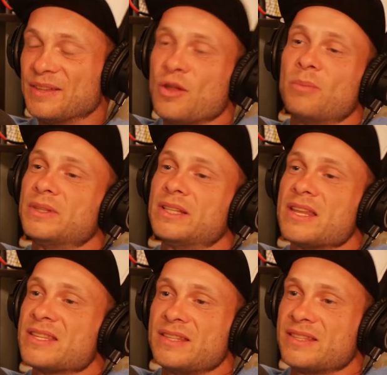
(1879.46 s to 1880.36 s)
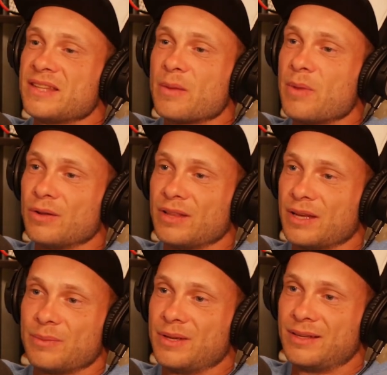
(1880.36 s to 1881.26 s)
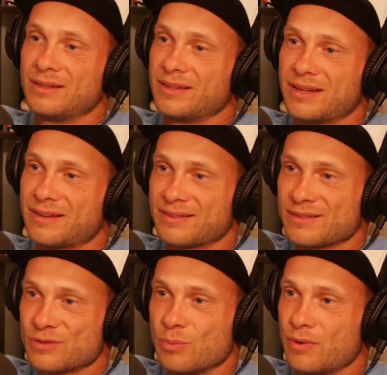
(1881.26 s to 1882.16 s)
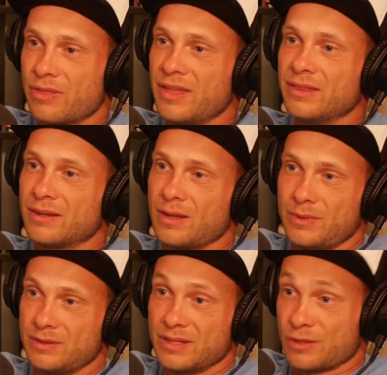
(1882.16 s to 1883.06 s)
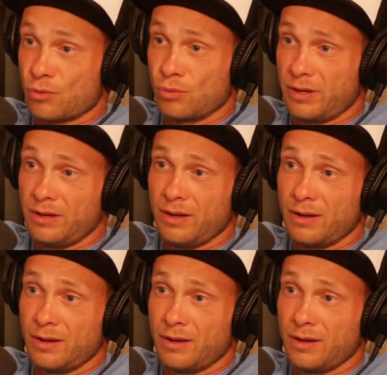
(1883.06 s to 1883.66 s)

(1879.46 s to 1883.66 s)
No, but it's not about like being like super authentic. I mean, that's a cool idea.